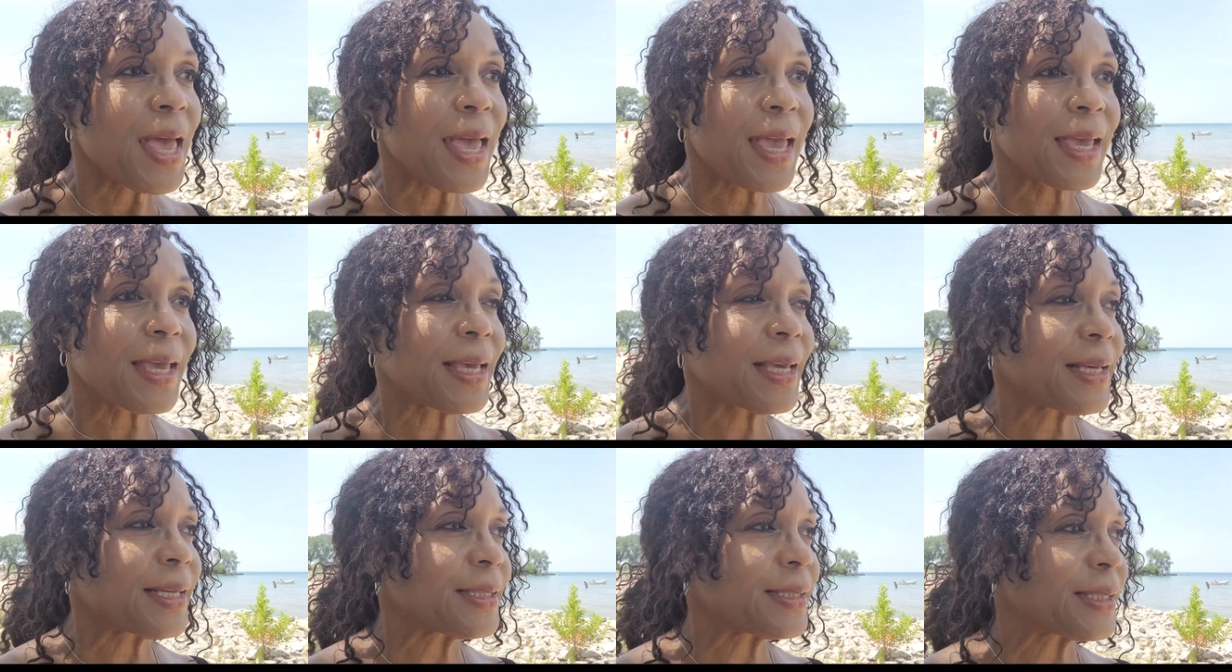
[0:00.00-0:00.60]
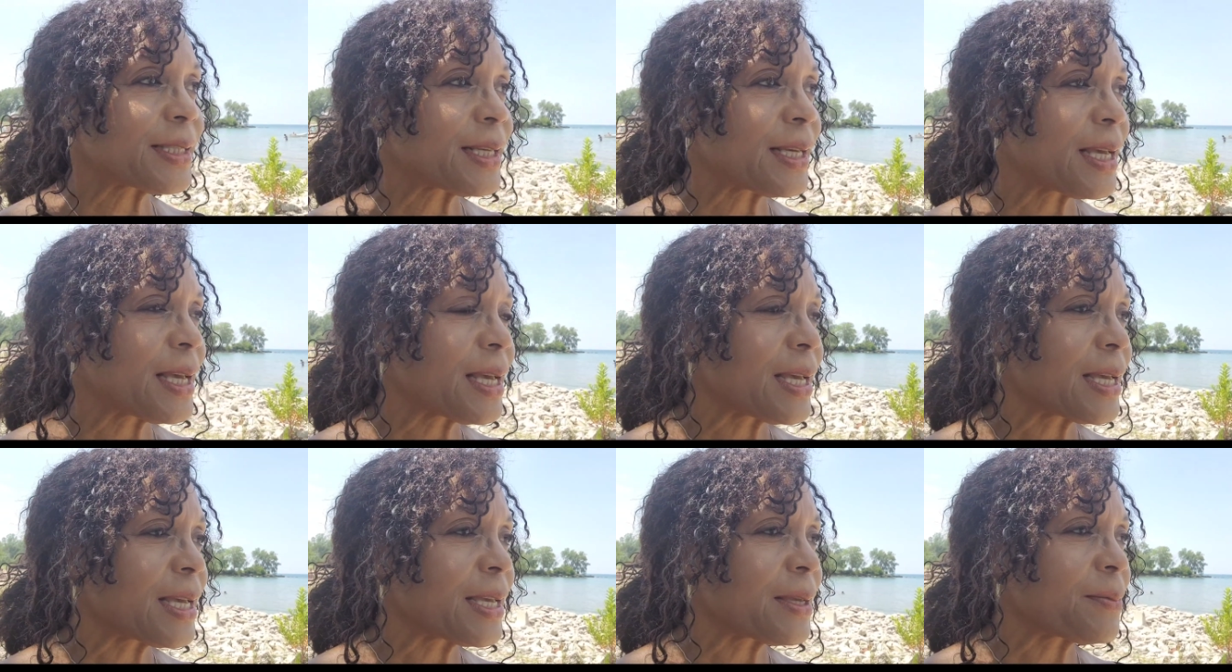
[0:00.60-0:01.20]
And
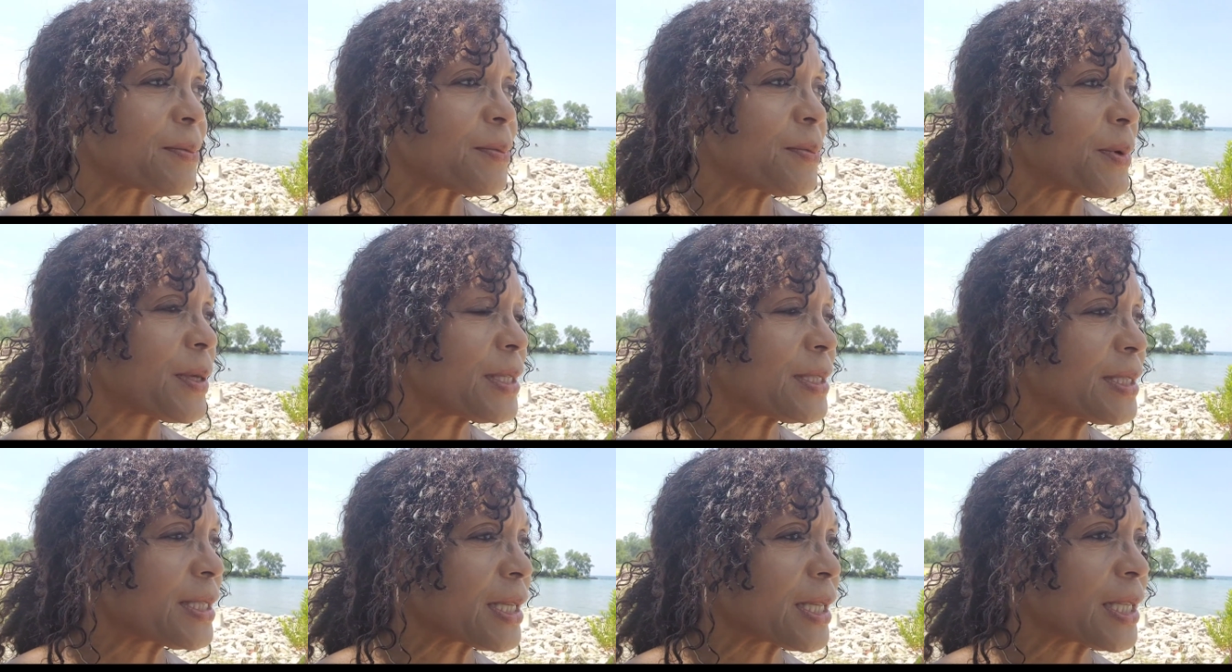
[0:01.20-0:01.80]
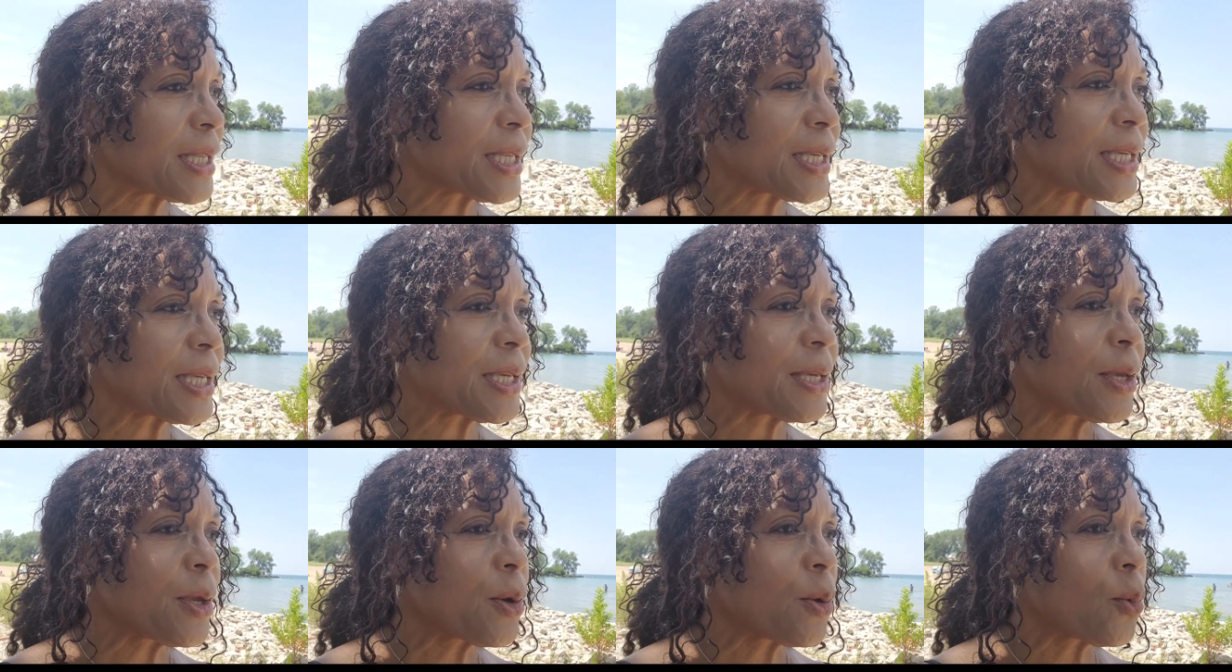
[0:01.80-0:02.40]
I
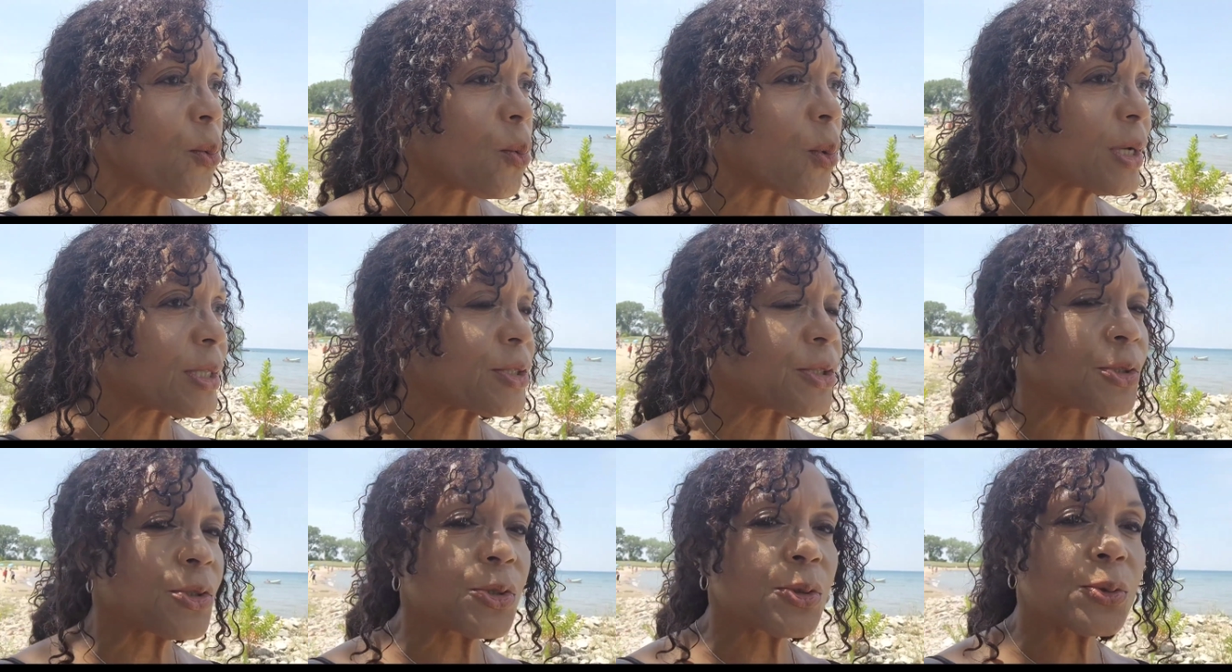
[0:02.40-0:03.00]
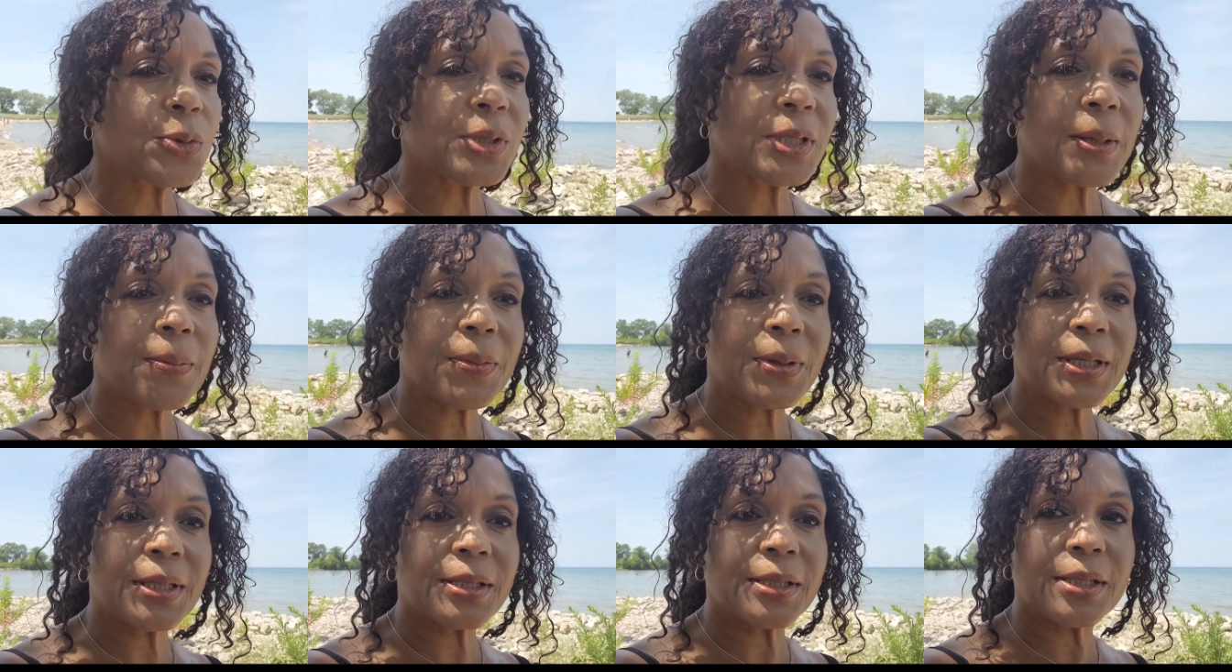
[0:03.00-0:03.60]
basically want to do
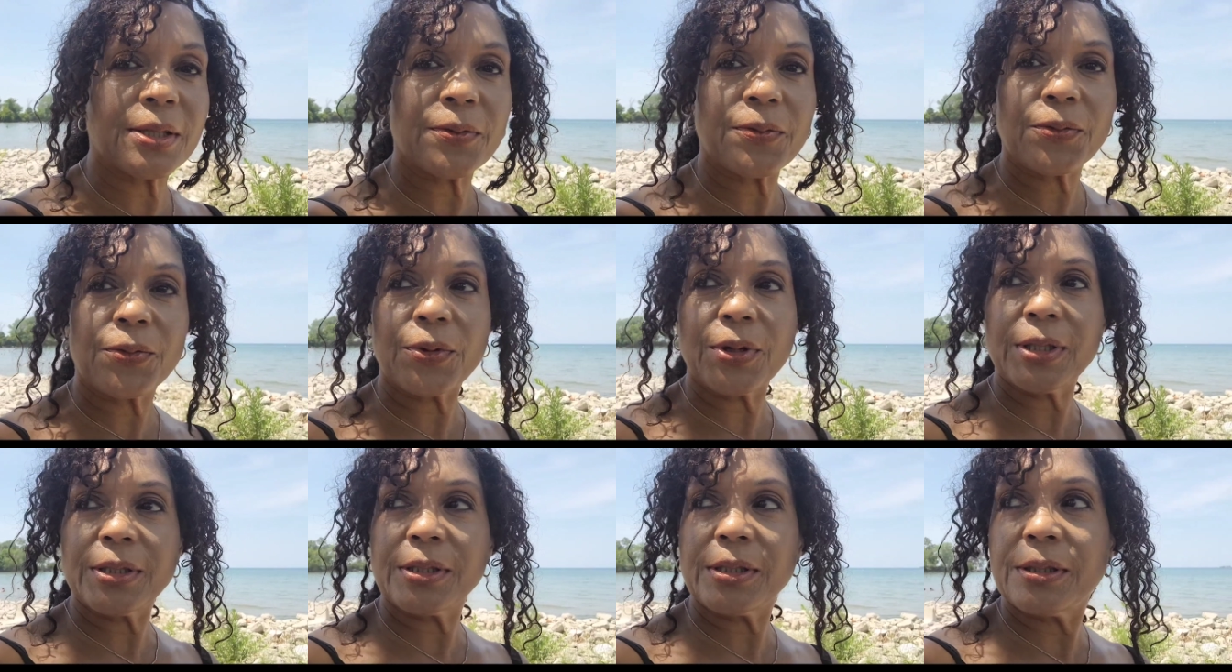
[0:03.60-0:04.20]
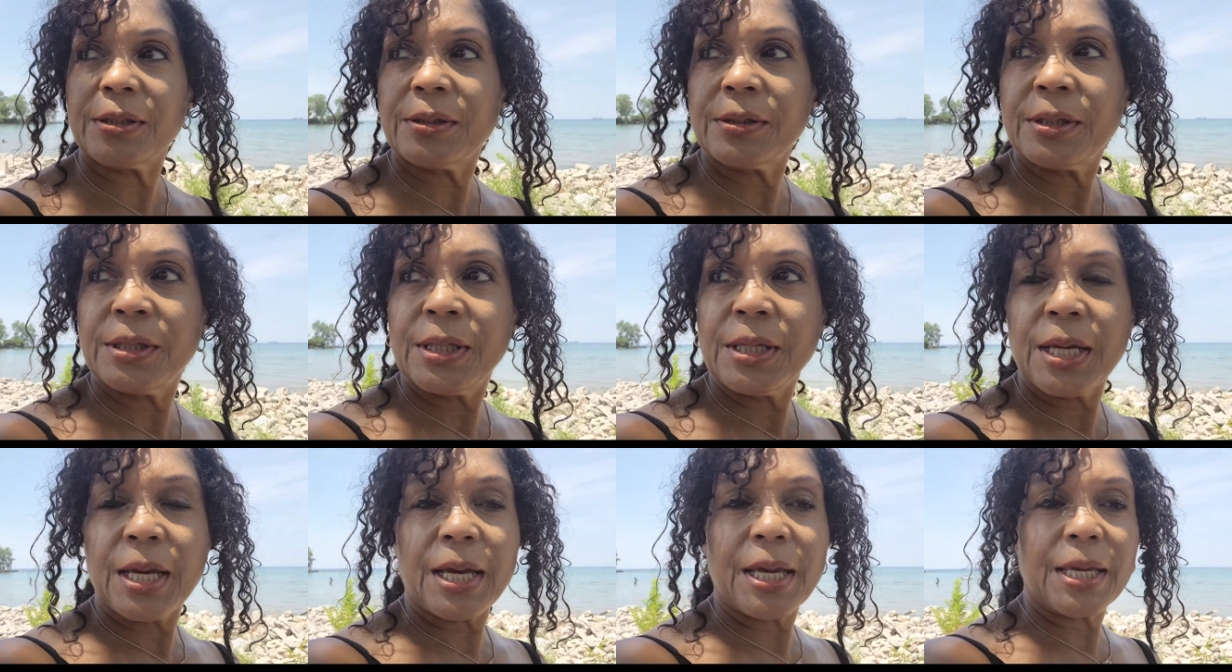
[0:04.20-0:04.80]
something different.
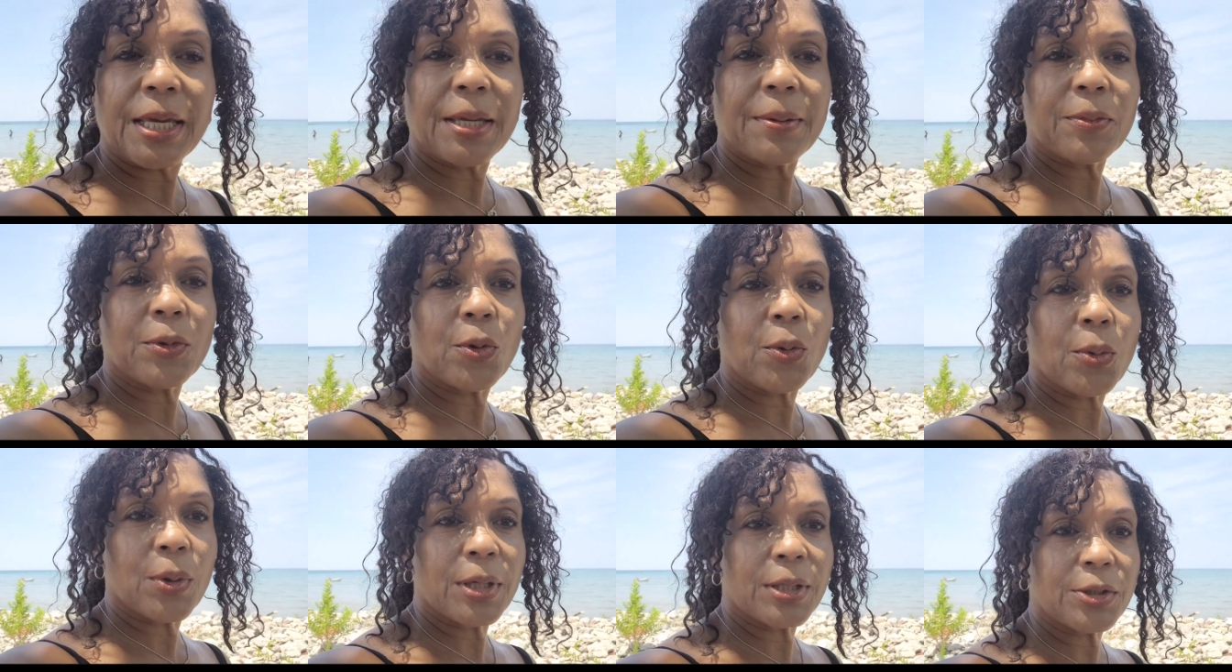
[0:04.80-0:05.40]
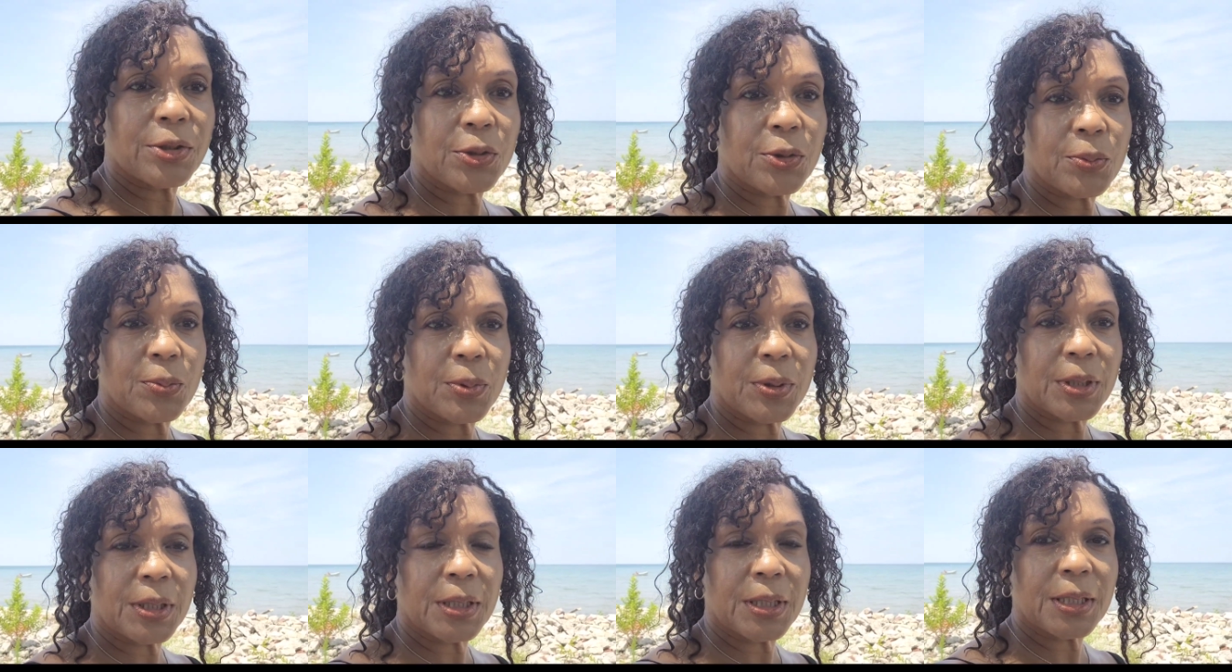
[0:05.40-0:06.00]
I am going to
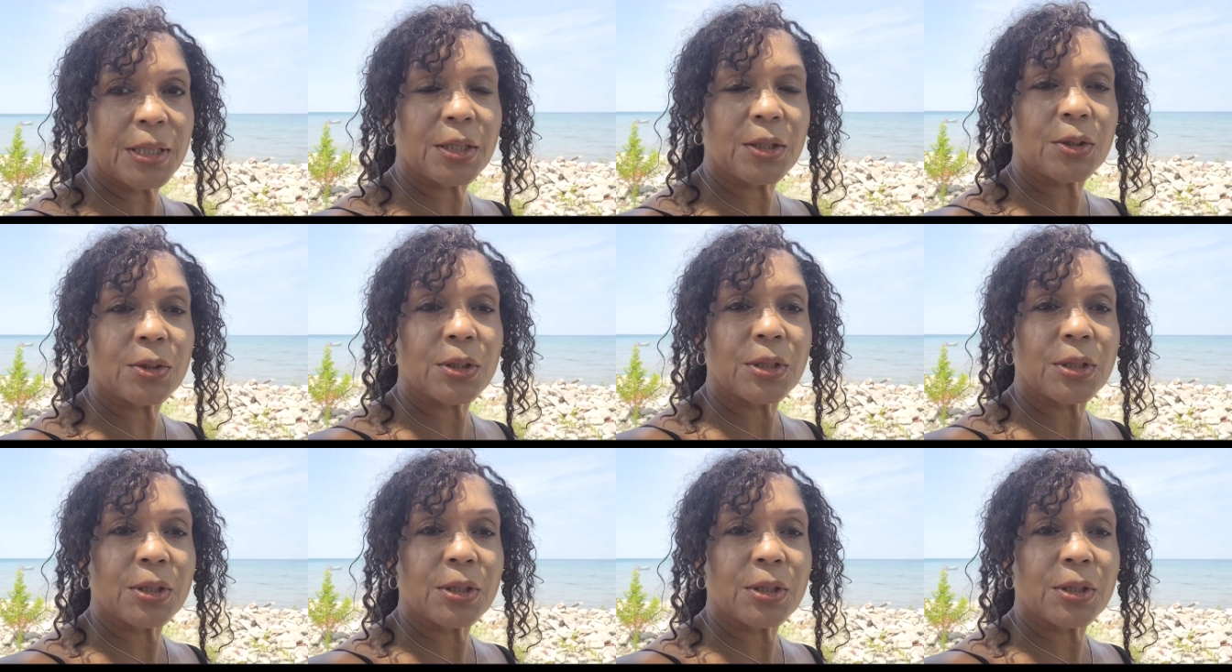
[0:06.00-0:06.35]
be